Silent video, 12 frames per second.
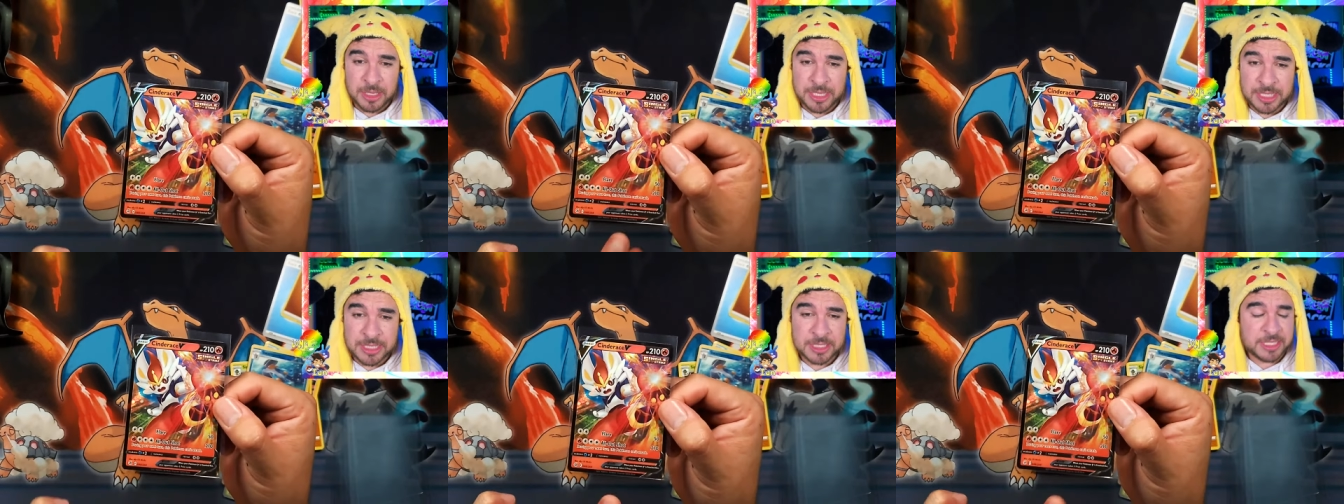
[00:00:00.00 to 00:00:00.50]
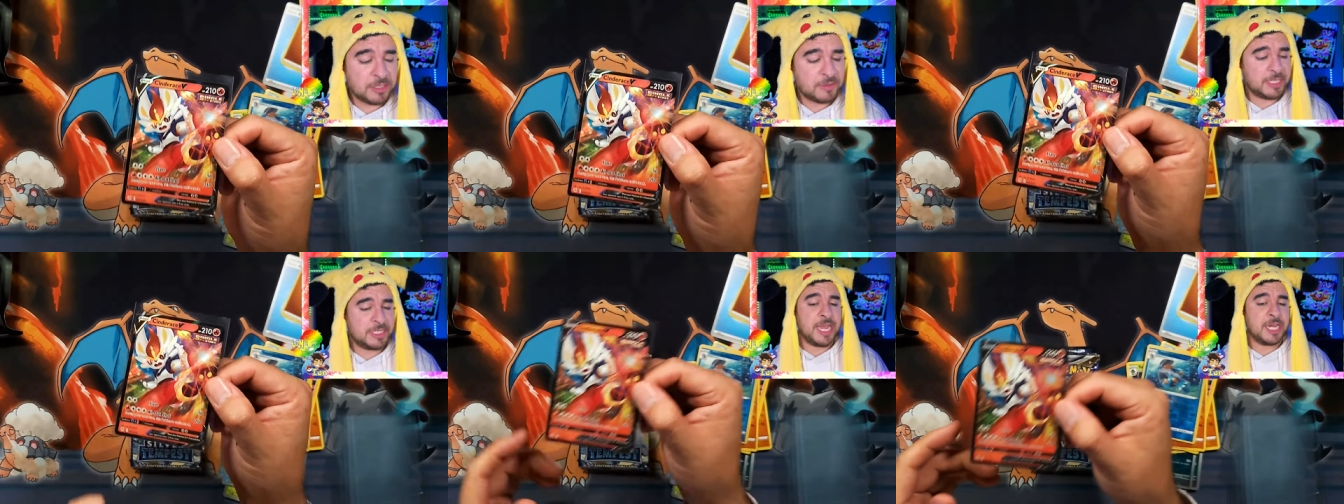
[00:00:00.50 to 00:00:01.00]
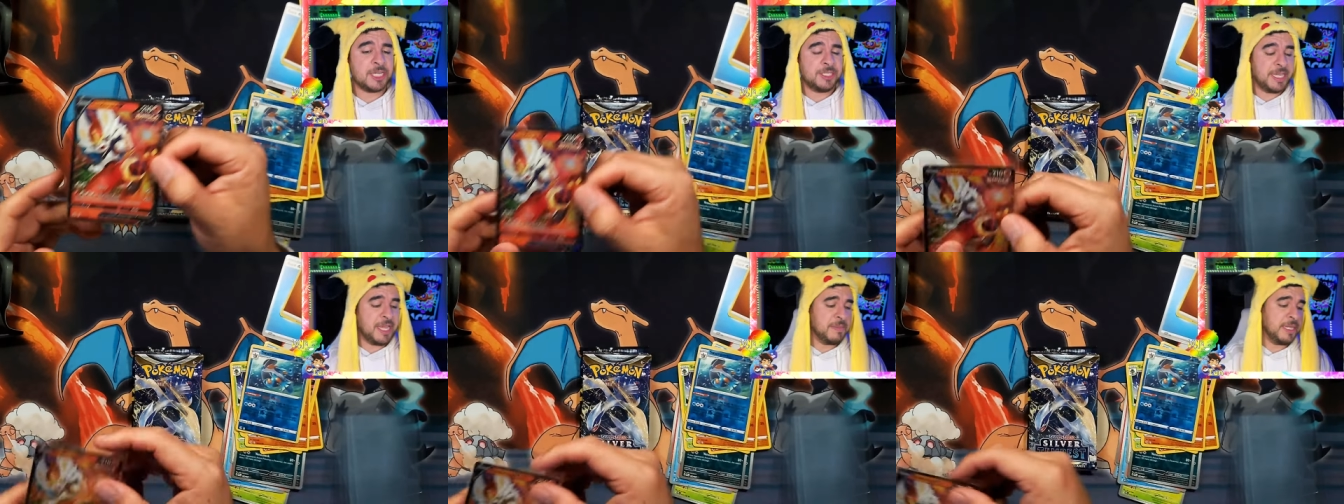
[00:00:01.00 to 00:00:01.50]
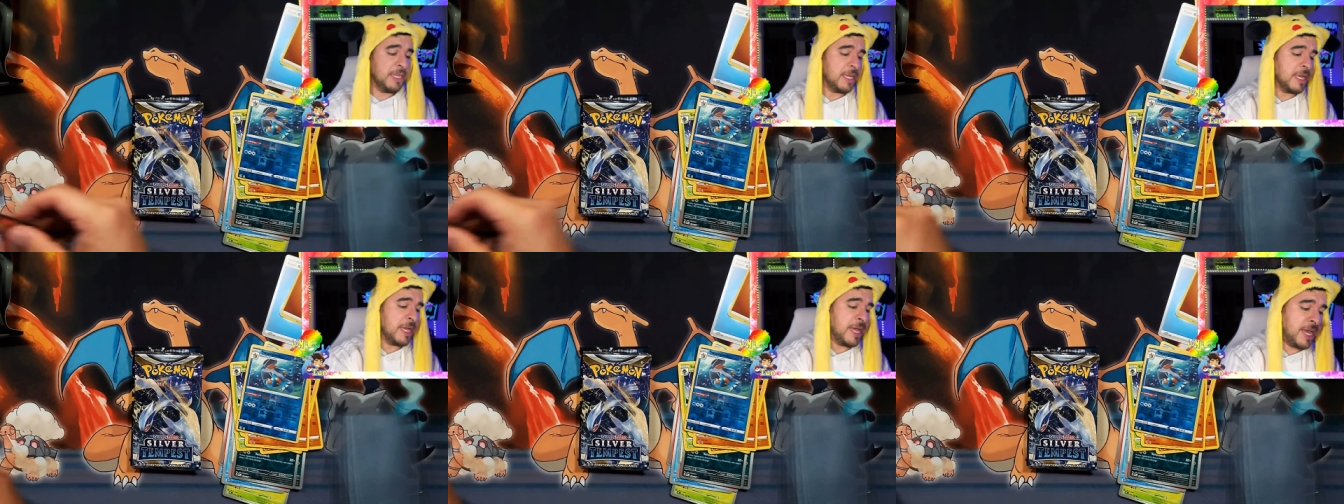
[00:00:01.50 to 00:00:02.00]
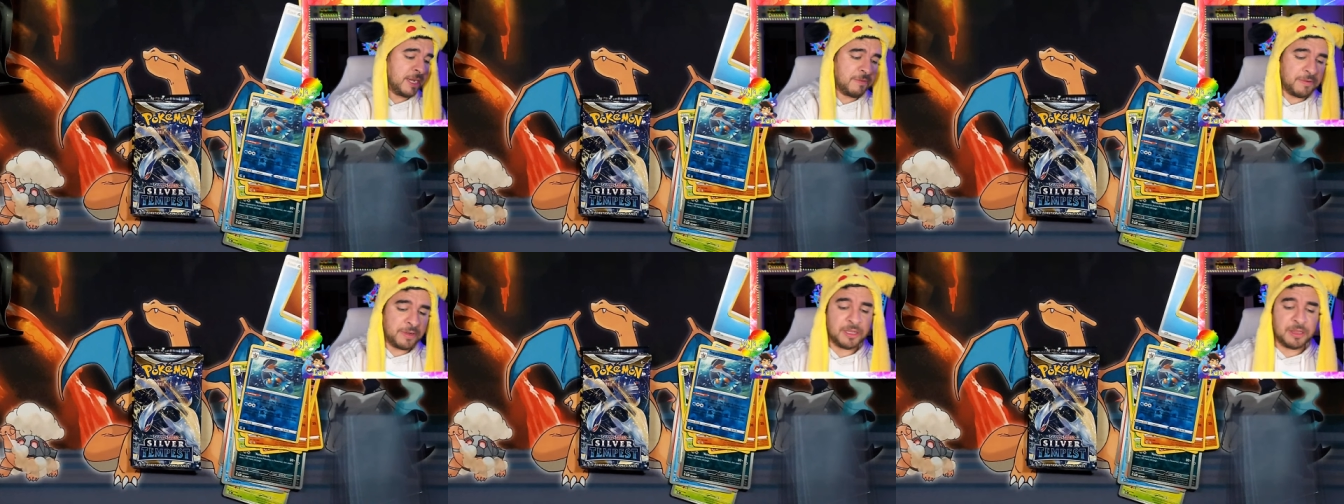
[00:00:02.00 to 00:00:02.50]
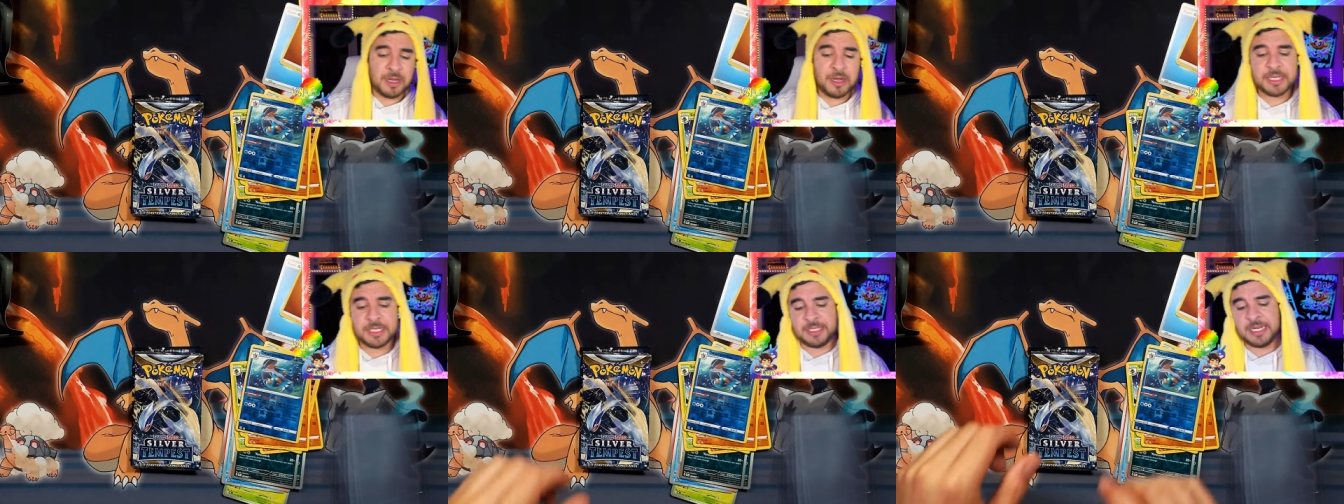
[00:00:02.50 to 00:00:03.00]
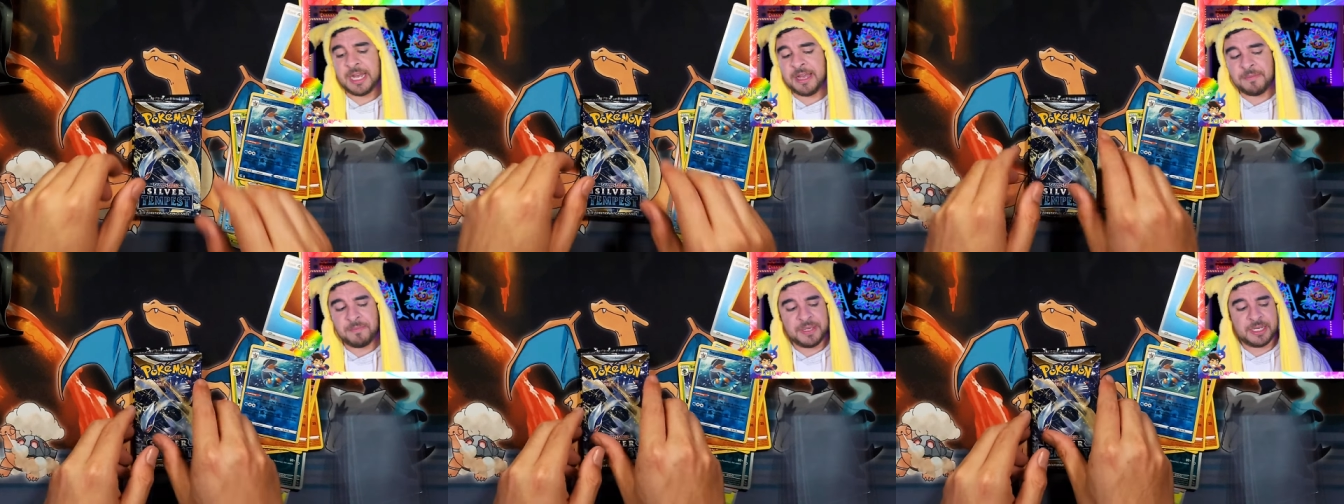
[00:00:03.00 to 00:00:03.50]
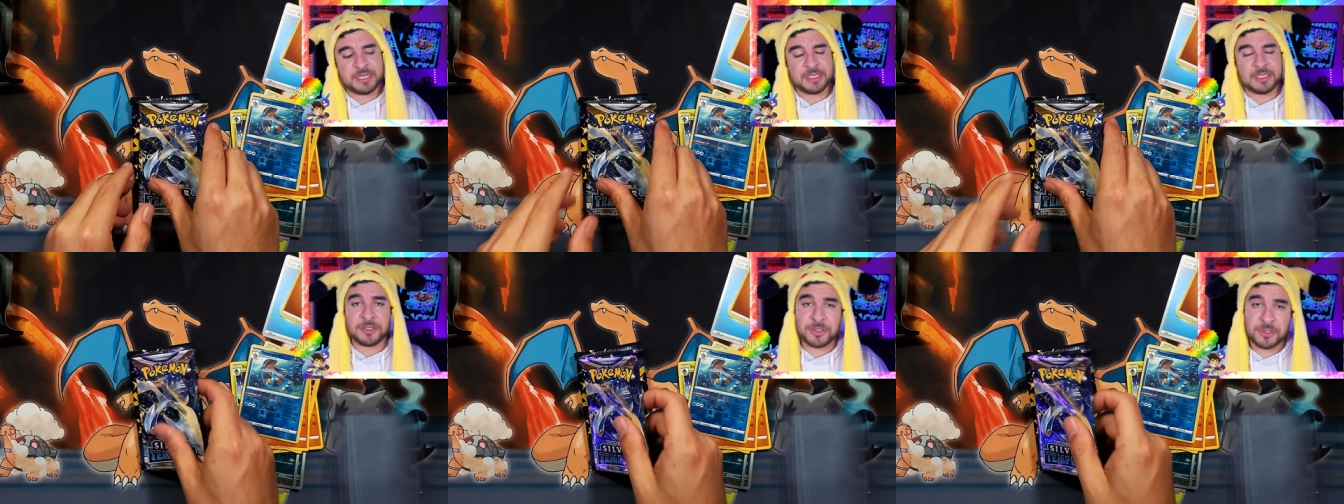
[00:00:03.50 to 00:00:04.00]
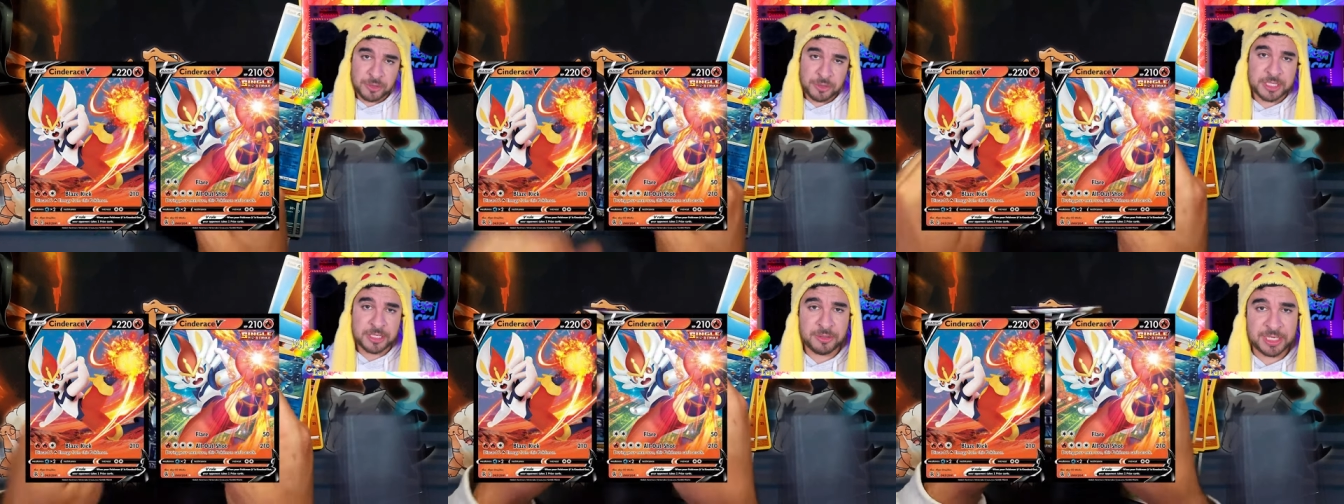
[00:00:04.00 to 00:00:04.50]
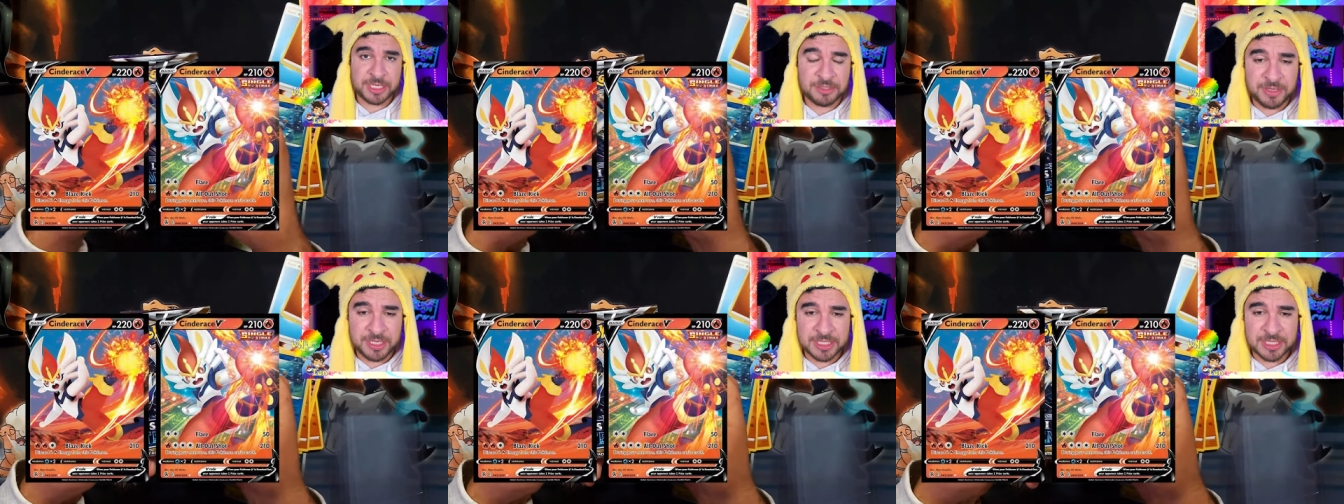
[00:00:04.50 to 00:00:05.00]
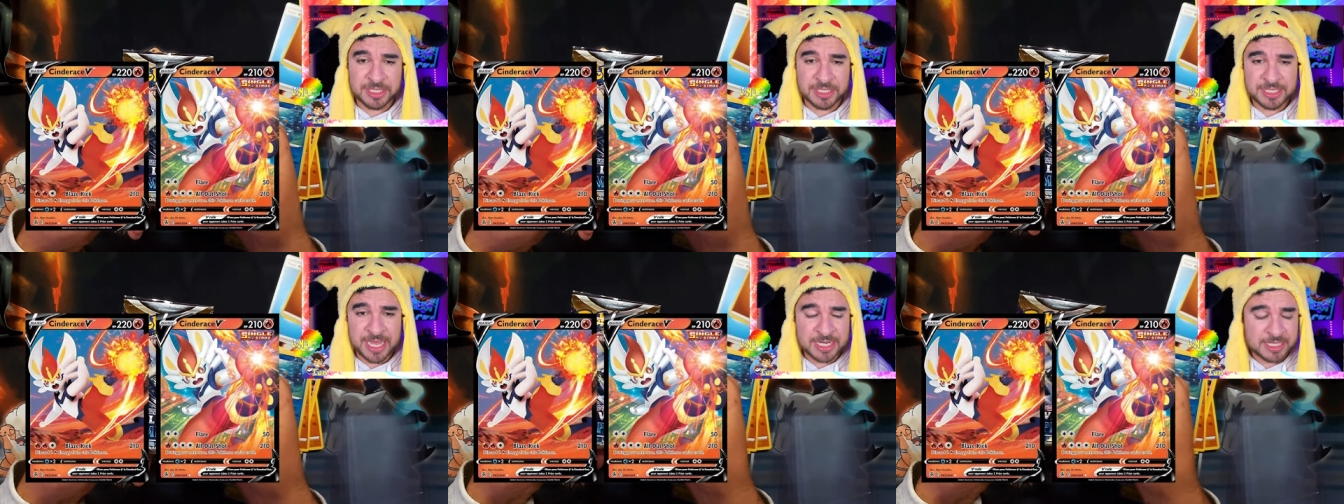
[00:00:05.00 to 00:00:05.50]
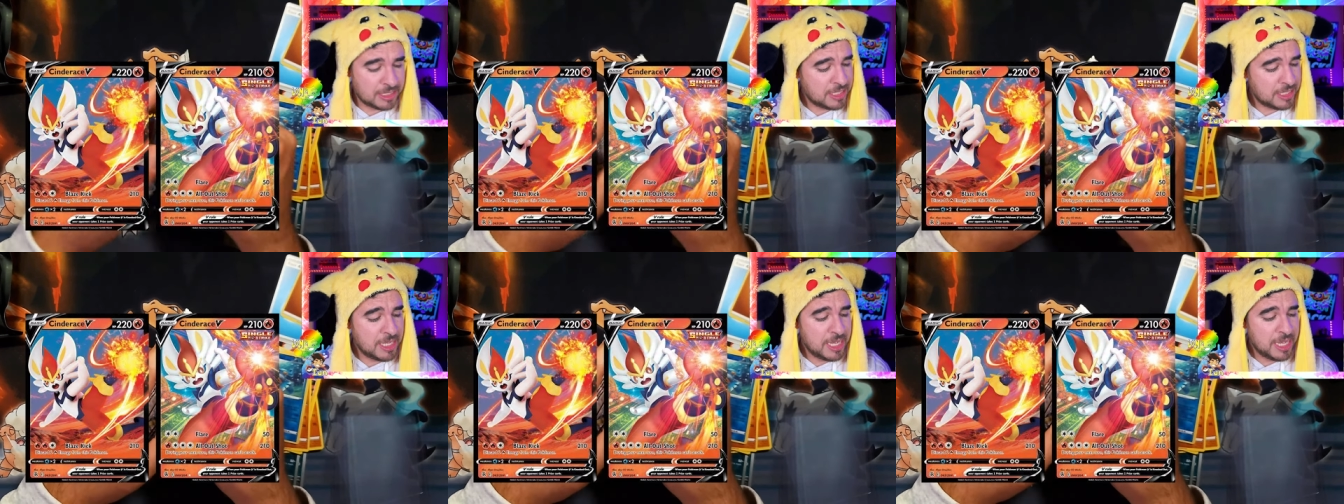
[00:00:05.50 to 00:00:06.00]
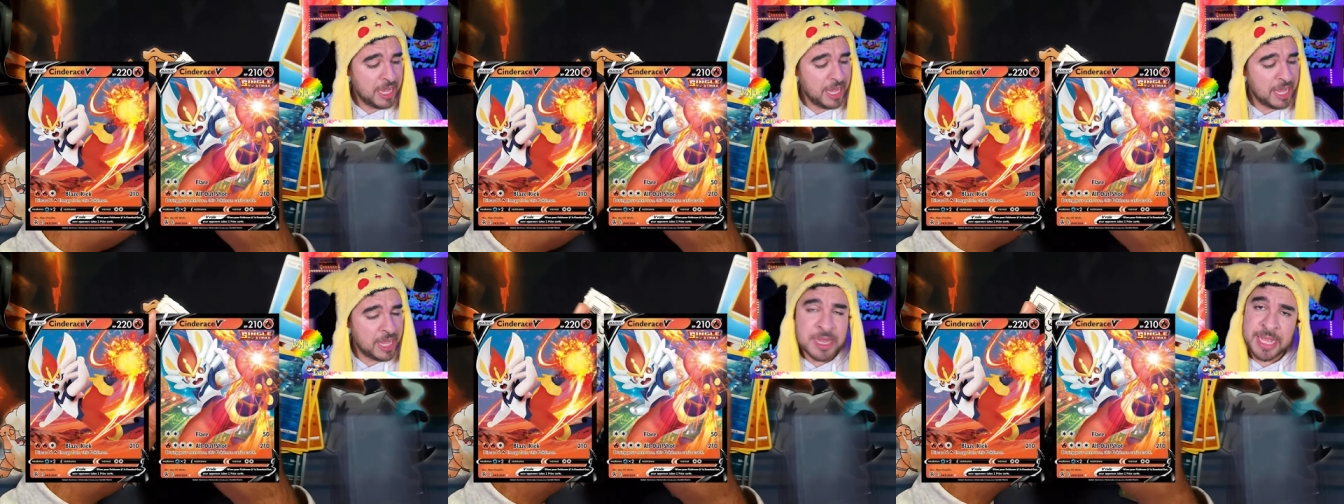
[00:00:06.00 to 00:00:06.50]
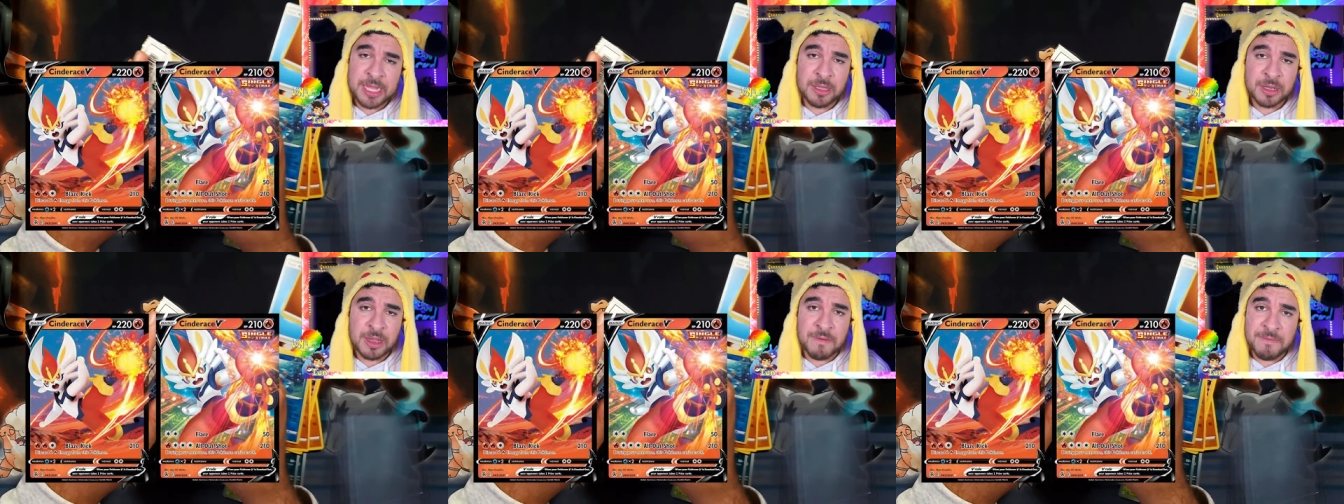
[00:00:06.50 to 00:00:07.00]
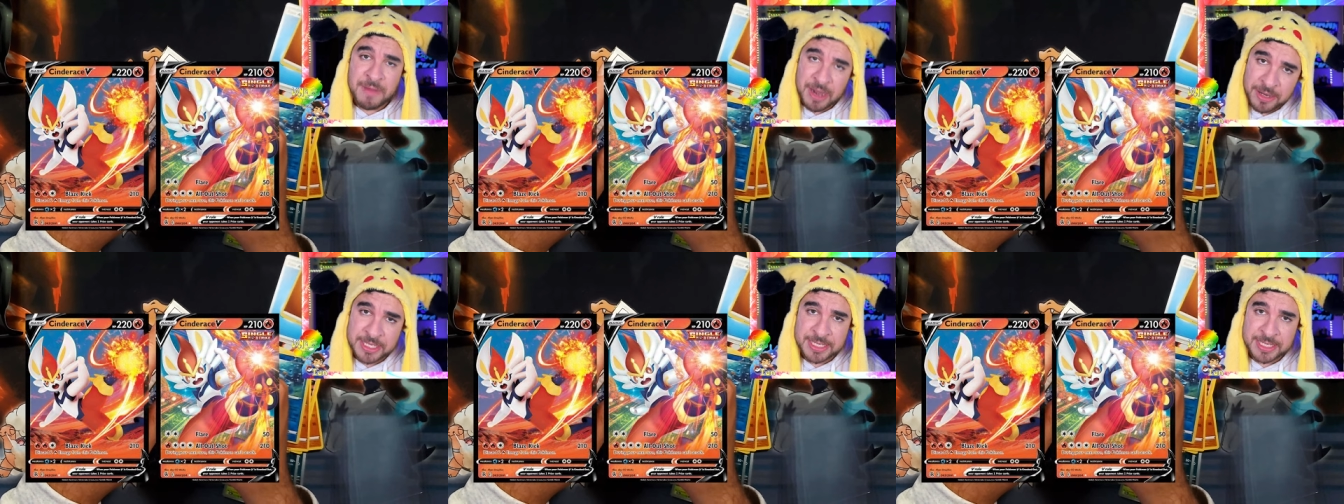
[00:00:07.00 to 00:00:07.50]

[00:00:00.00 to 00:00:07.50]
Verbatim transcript: this Cinderace actually gave me a headache for the longest time because there's two Cinderace Vs in the sets and they look very